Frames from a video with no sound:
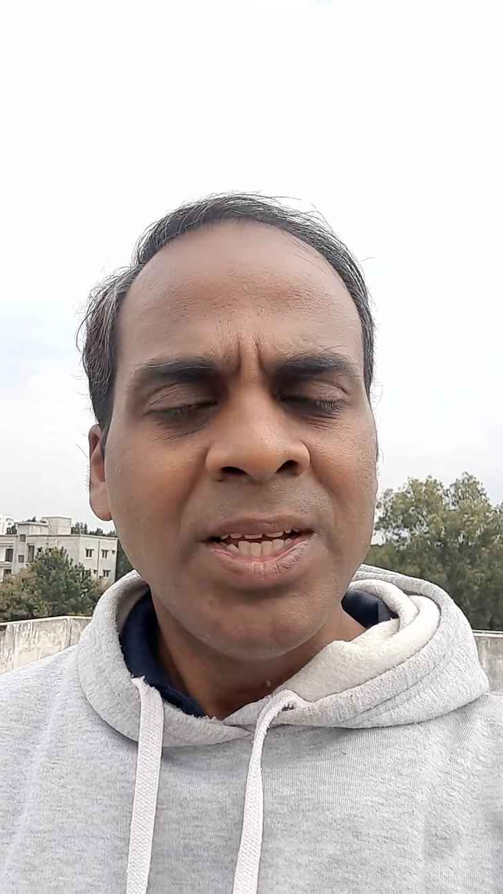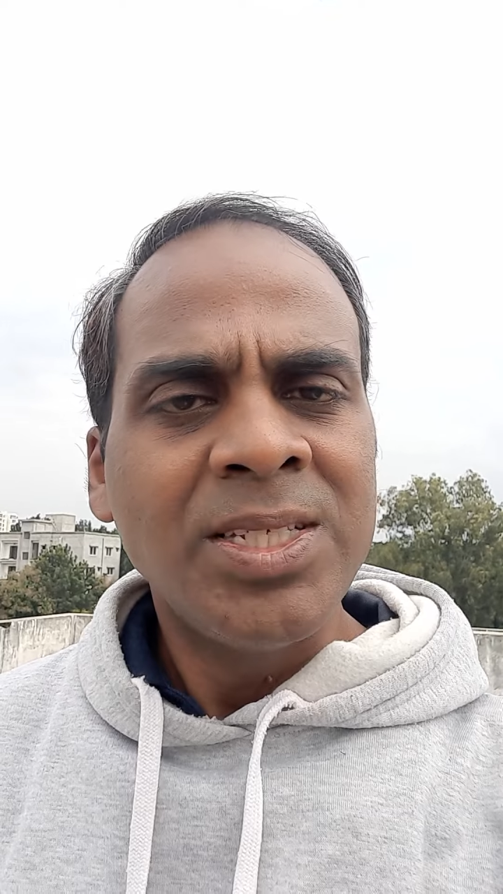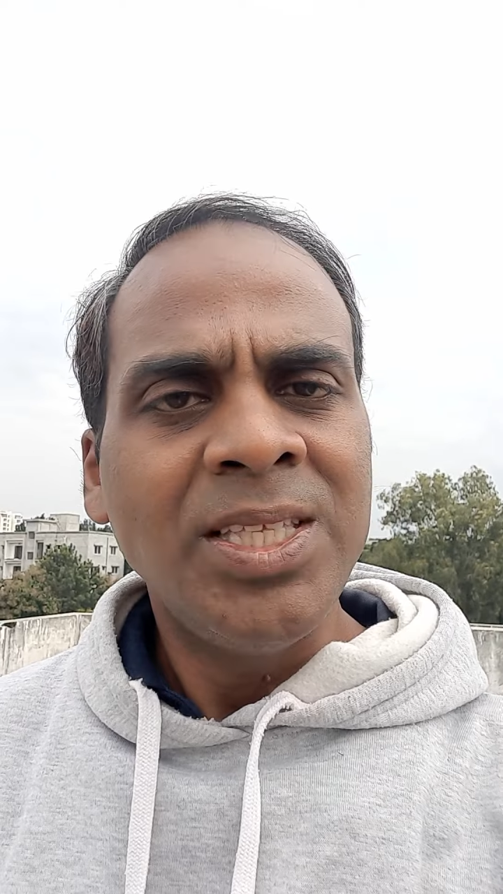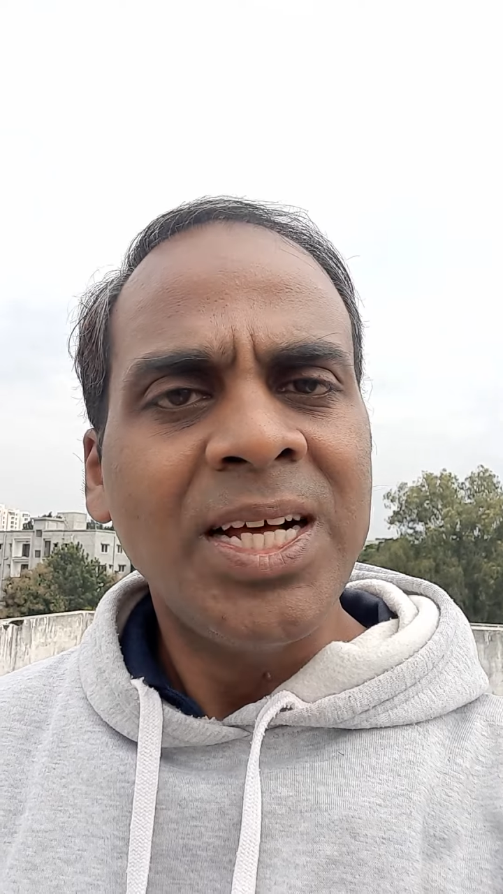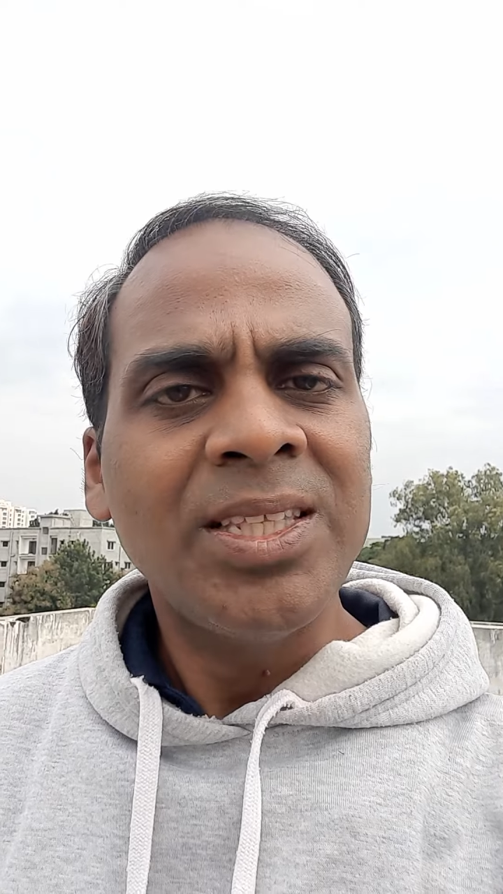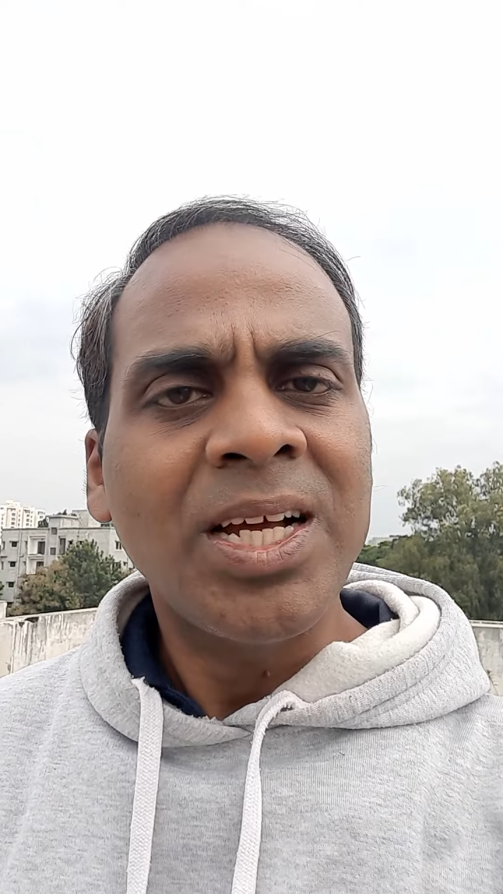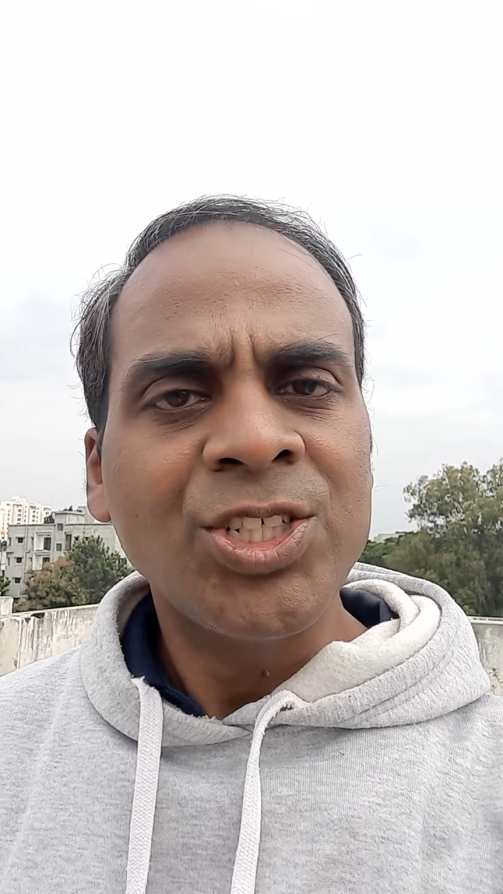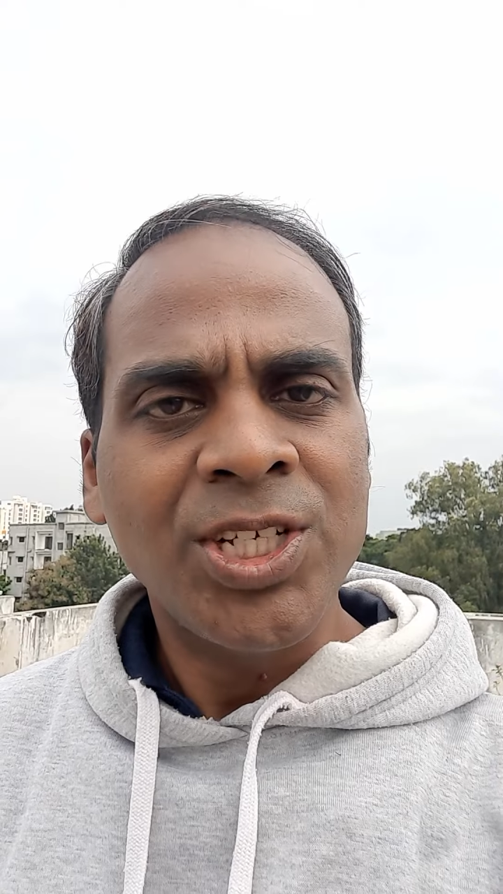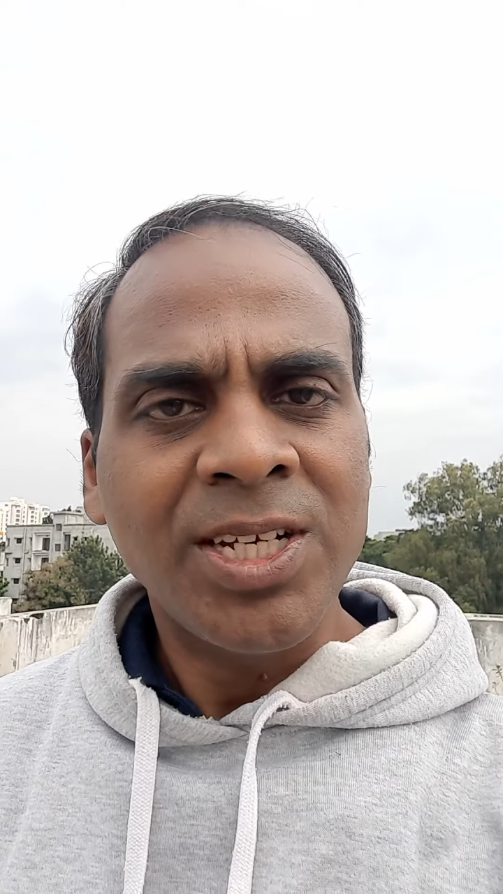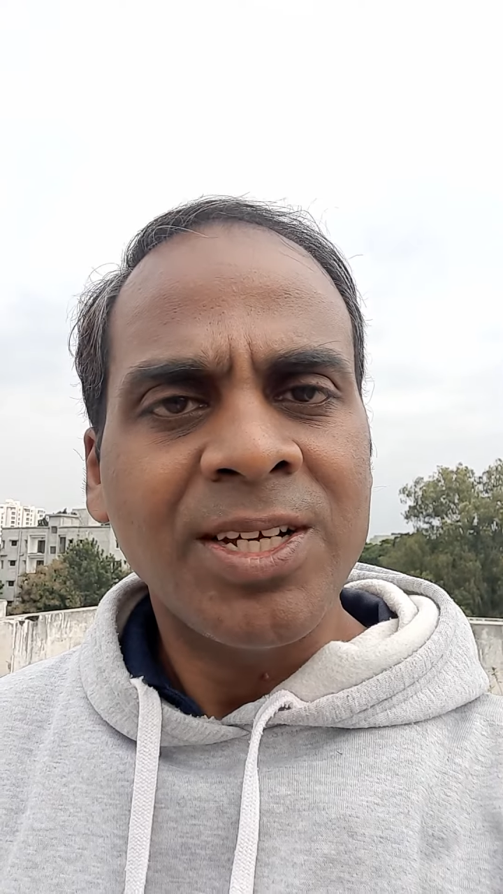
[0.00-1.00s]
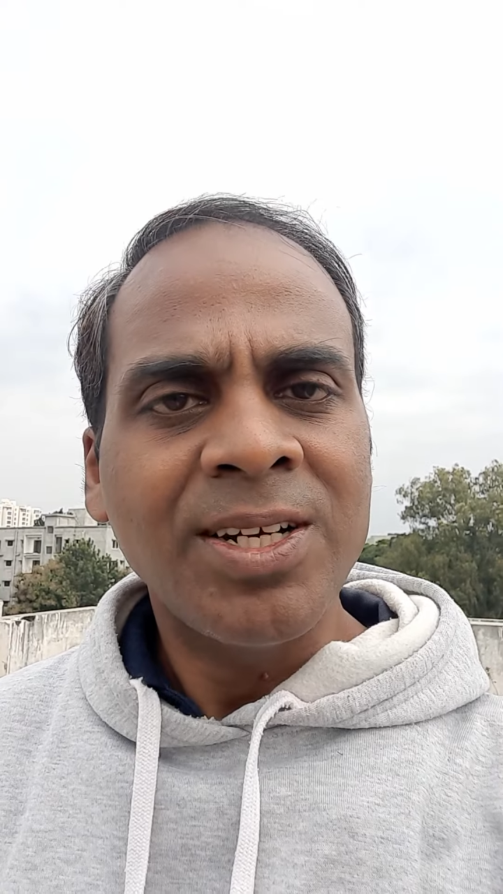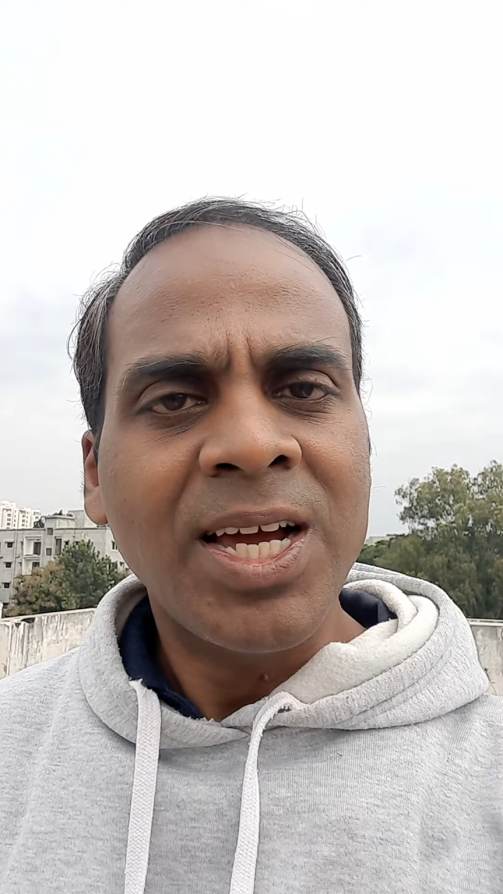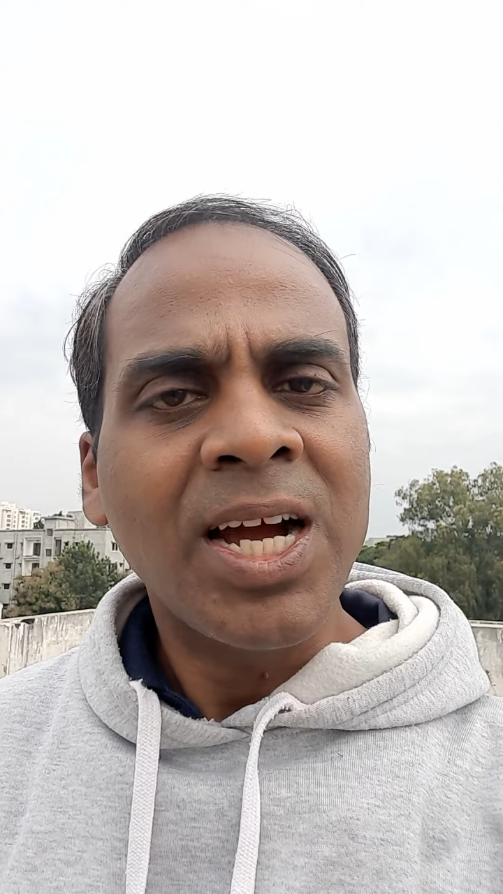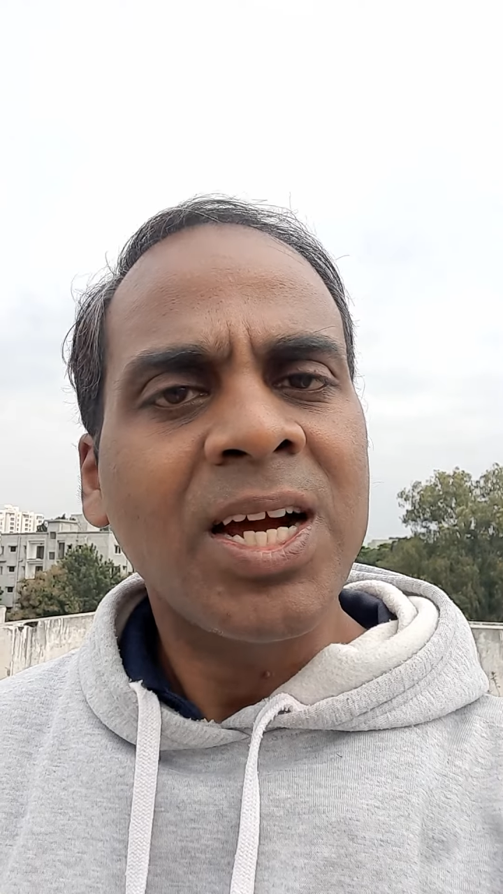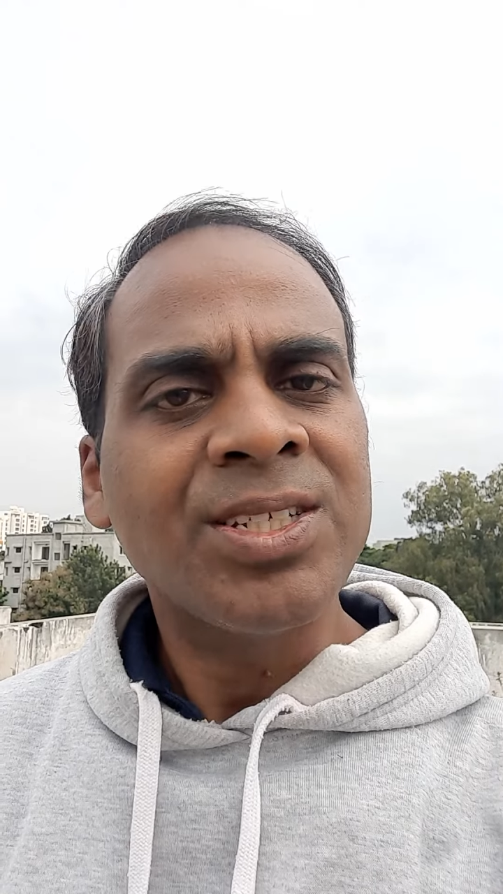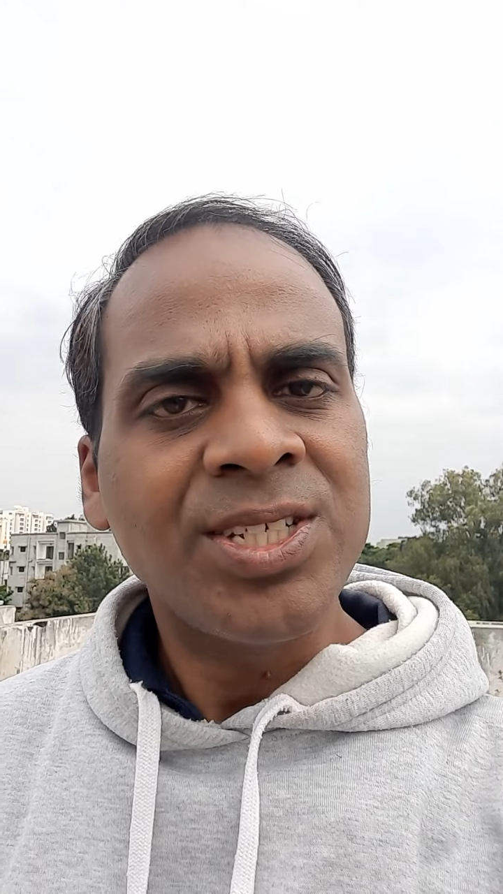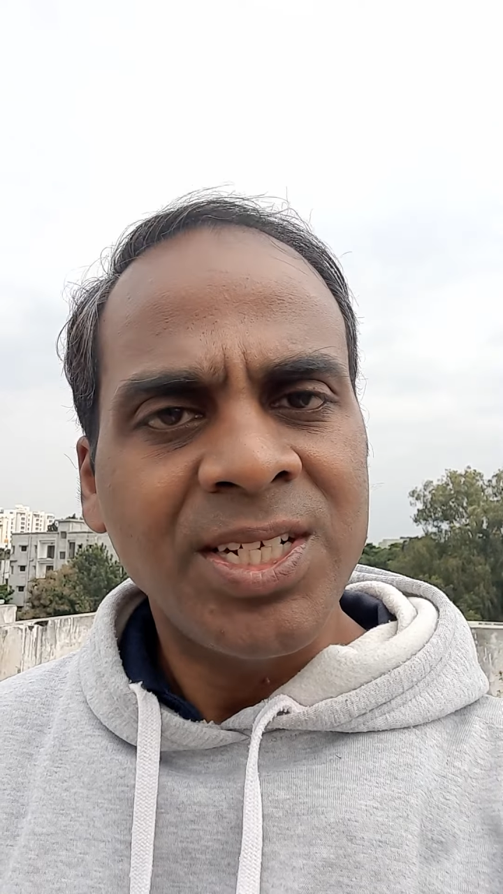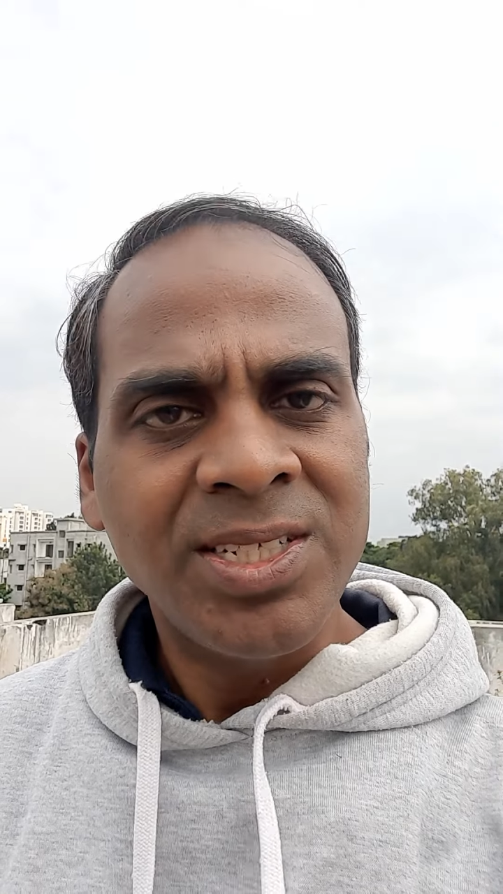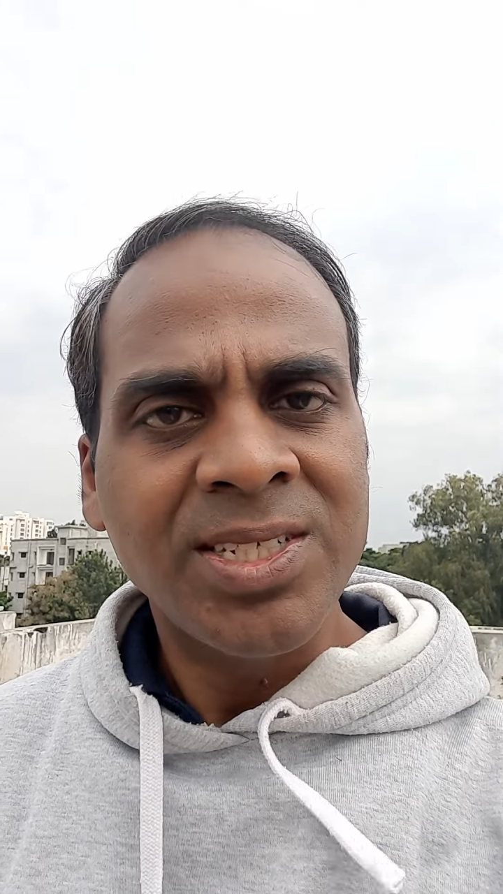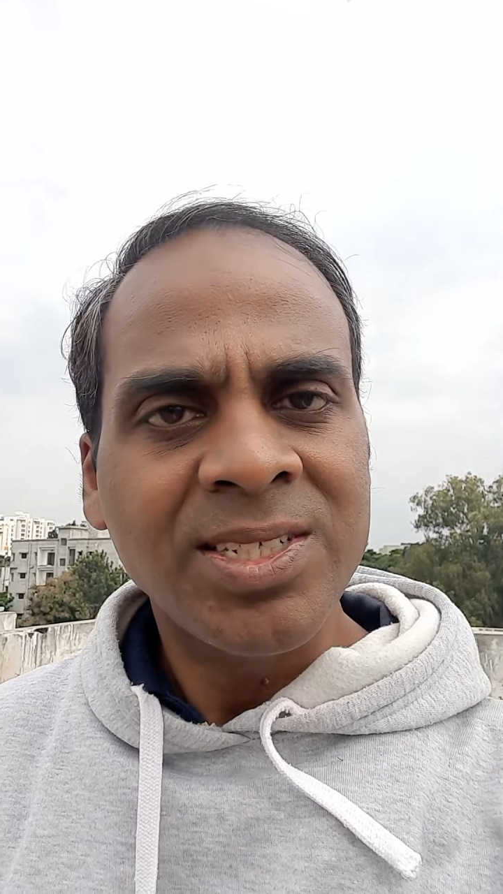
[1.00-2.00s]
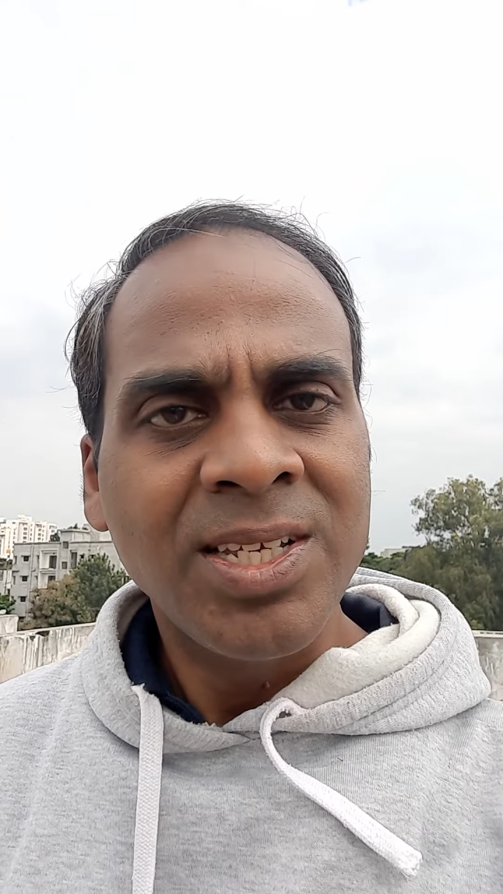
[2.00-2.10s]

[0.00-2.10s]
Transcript: Siddharth Rajsekar, Aka Sidz,